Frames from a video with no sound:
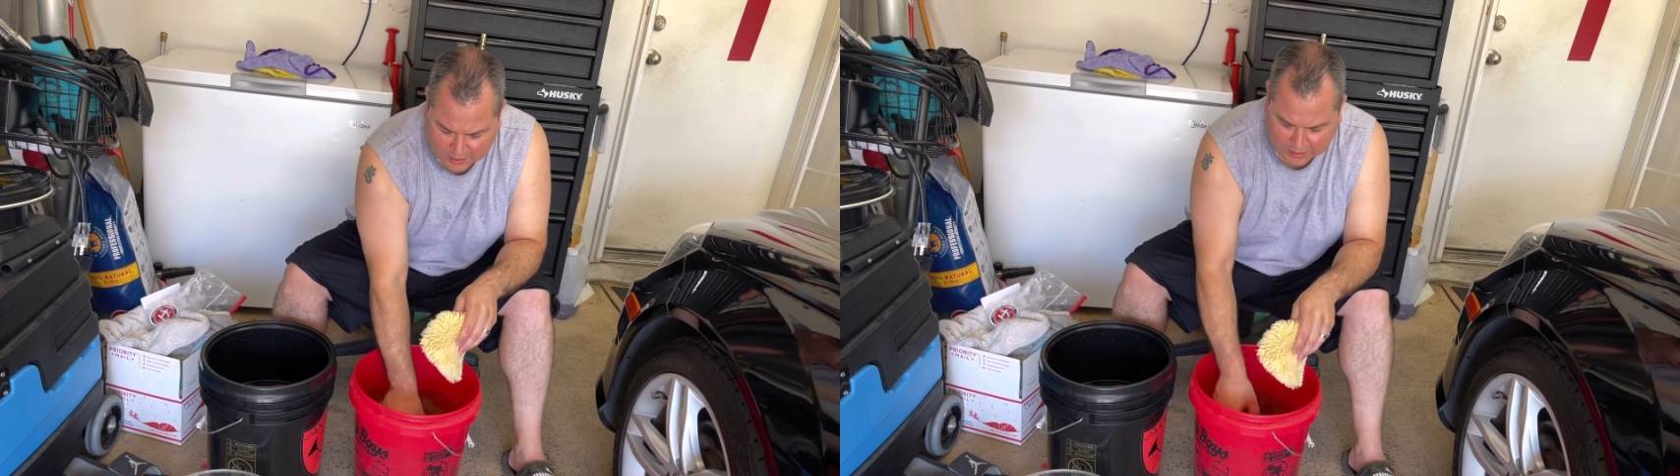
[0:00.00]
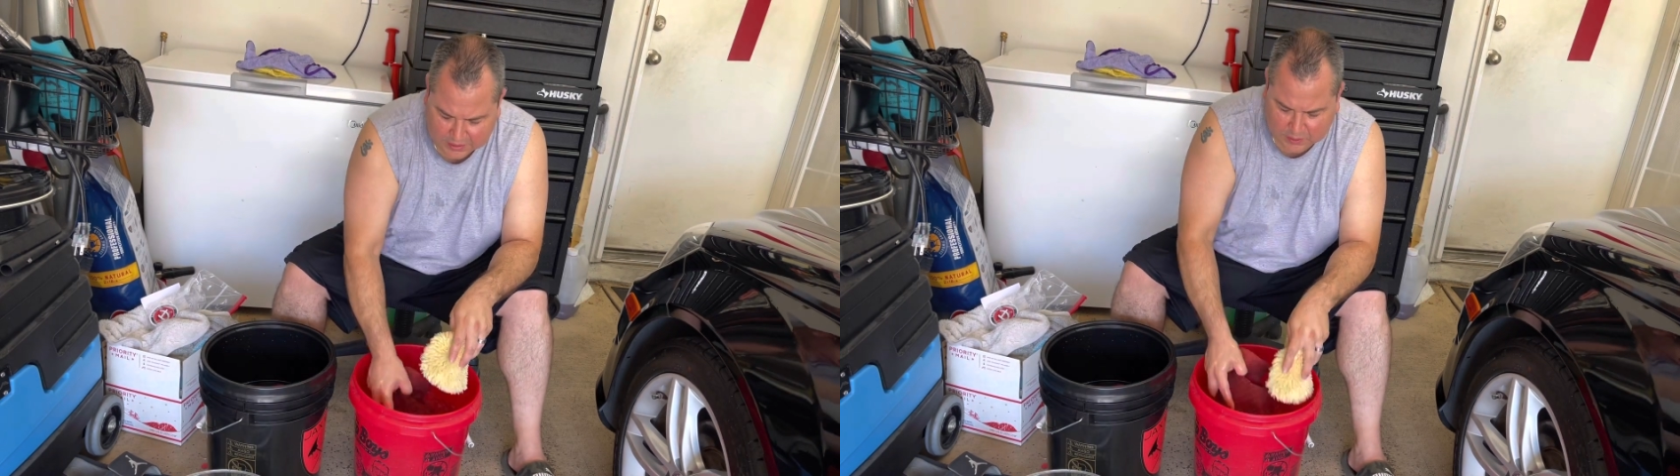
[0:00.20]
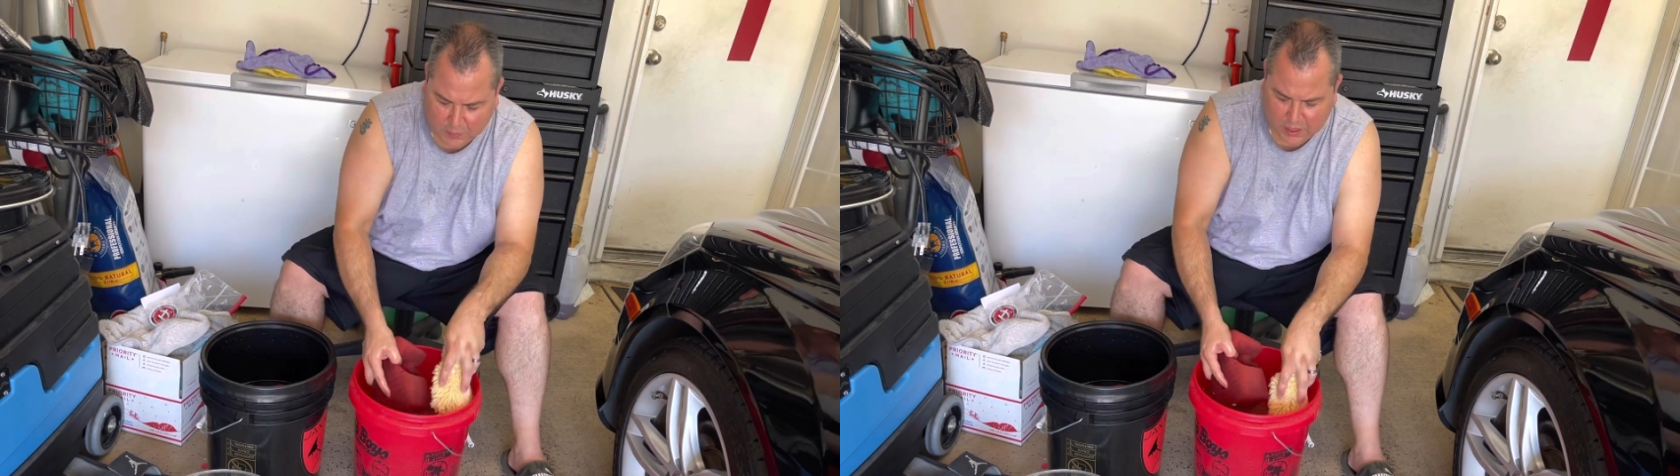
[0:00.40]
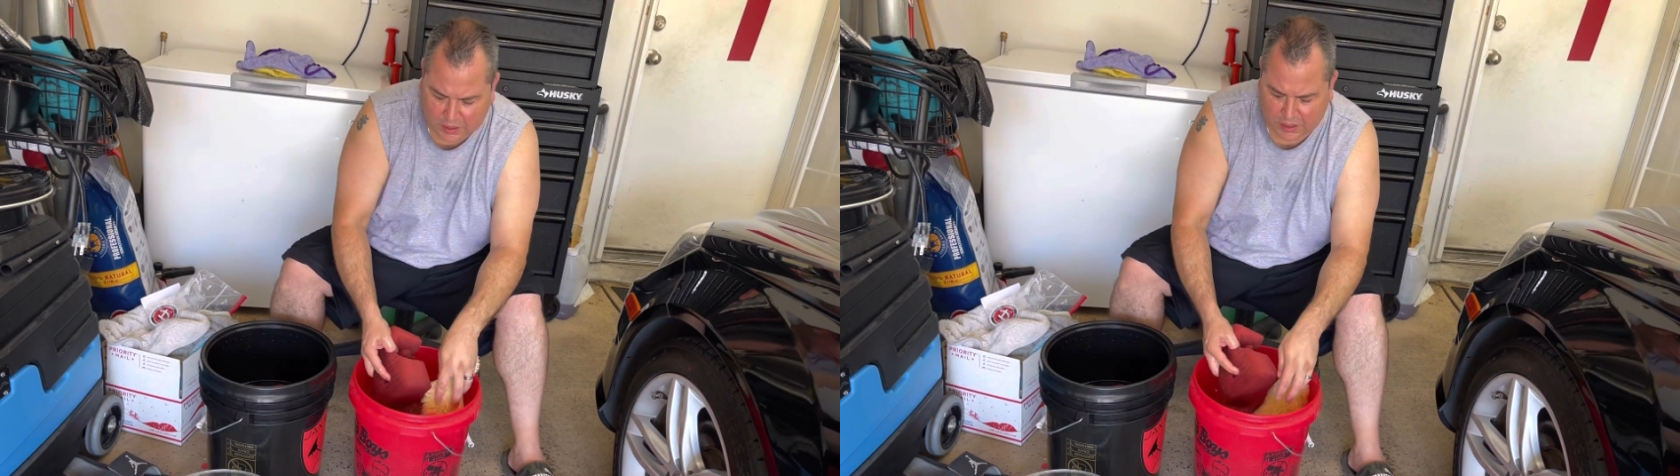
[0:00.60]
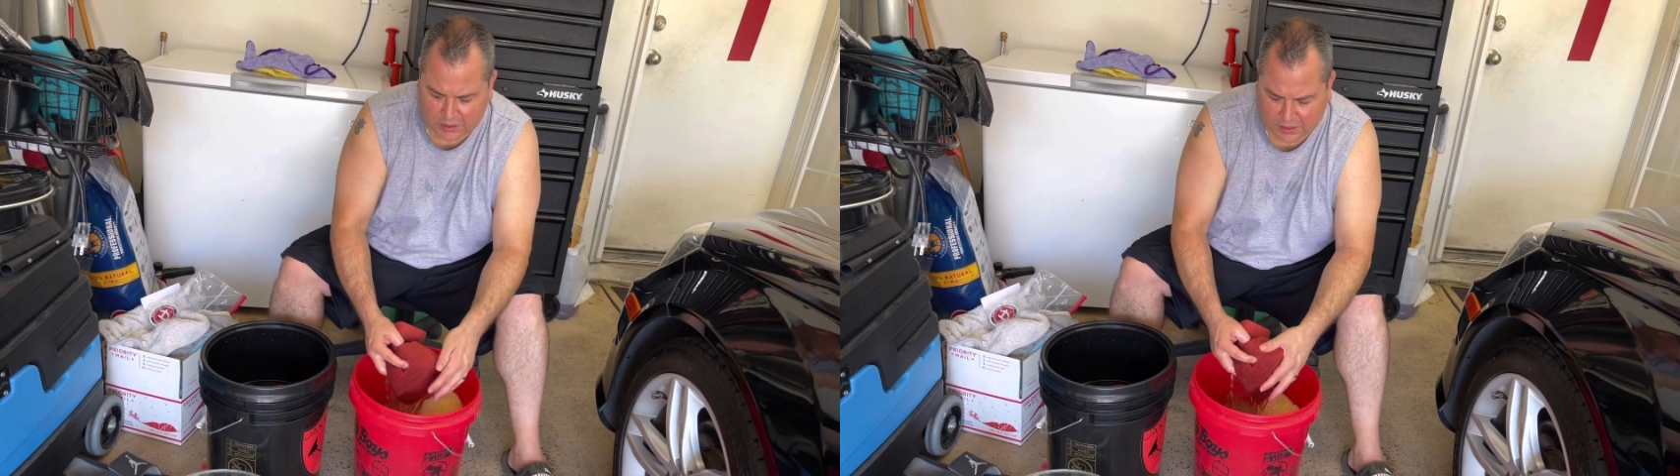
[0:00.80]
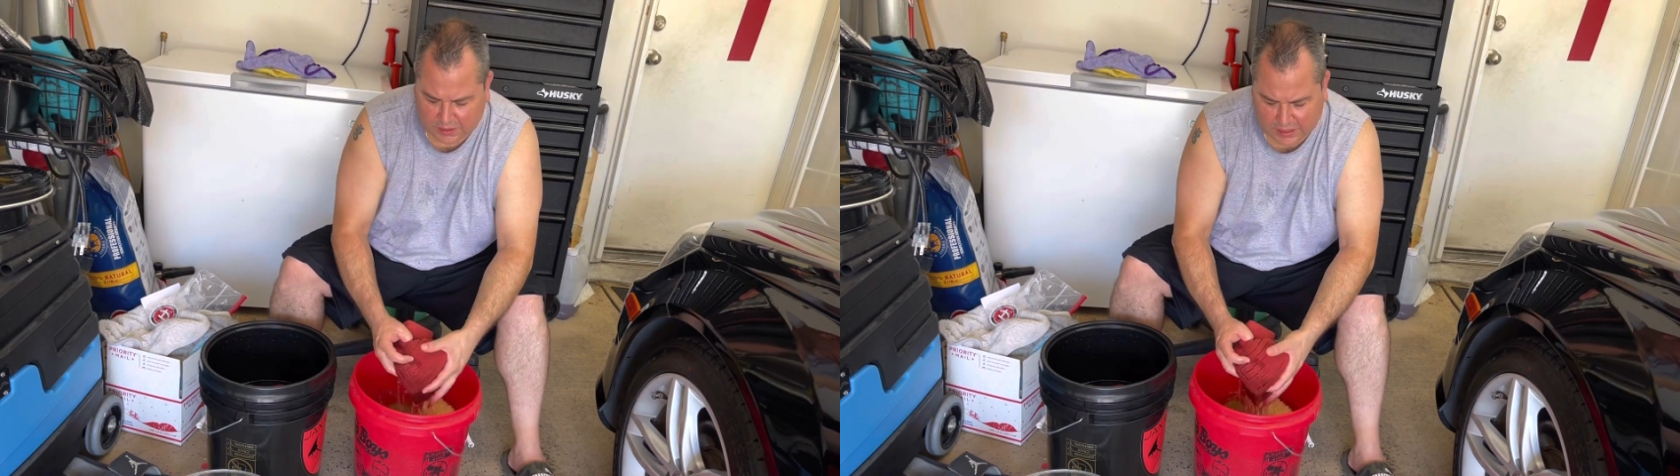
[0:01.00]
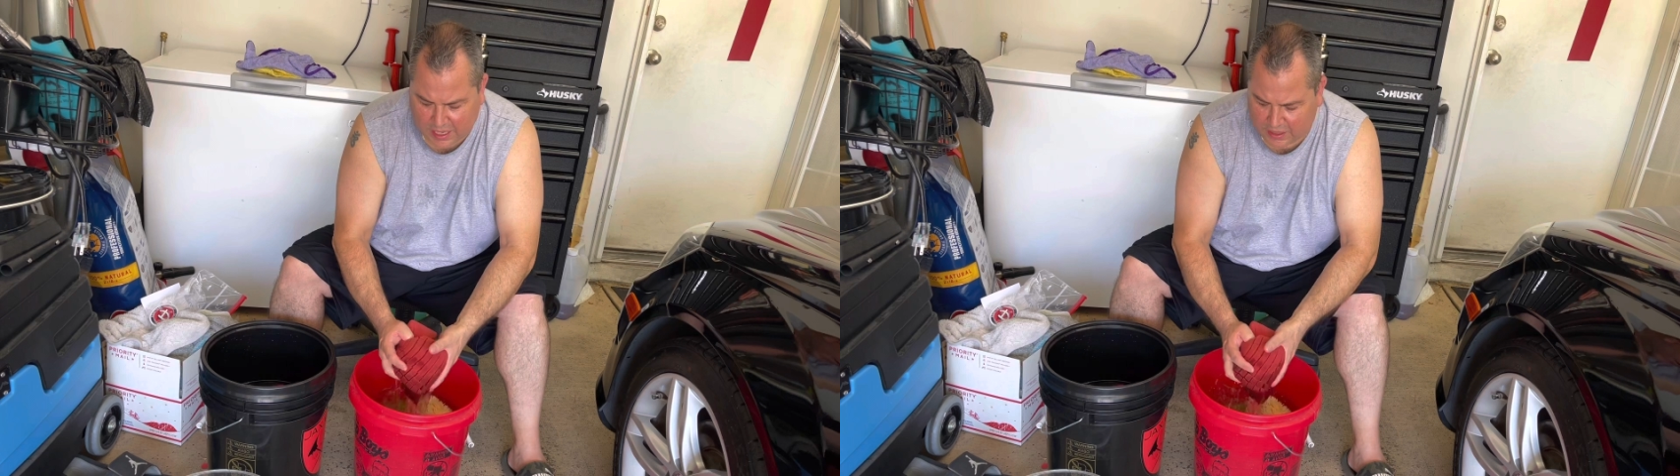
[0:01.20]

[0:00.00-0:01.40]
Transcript: These sponges, yeah,